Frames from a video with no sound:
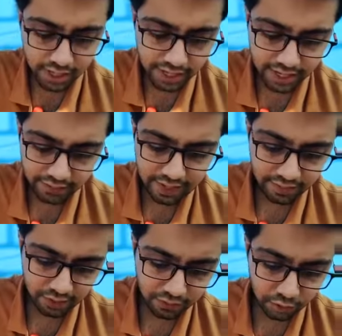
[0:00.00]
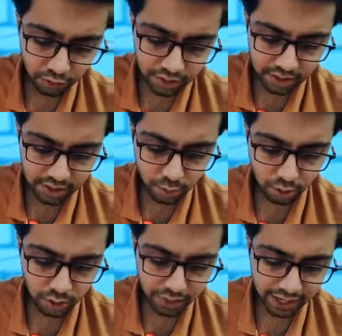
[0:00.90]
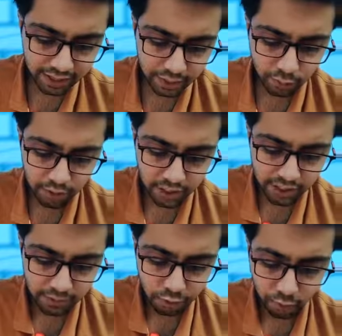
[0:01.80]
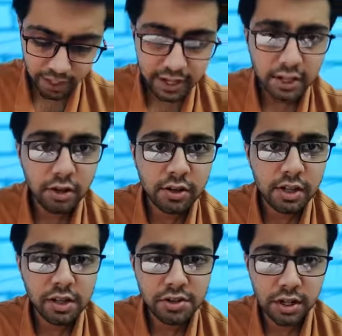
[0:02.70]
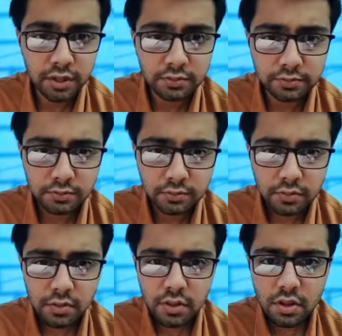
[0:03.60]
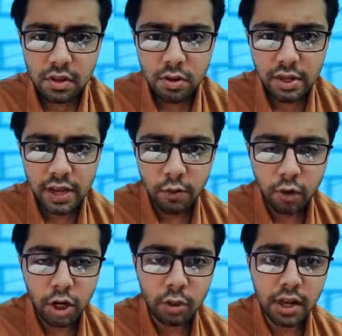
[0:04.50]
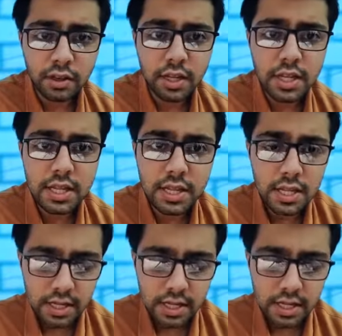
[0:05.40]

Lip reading: and we have a fluorescent treponema antibody absorbent test, so it's a culture. So yeah, if you want to answer this,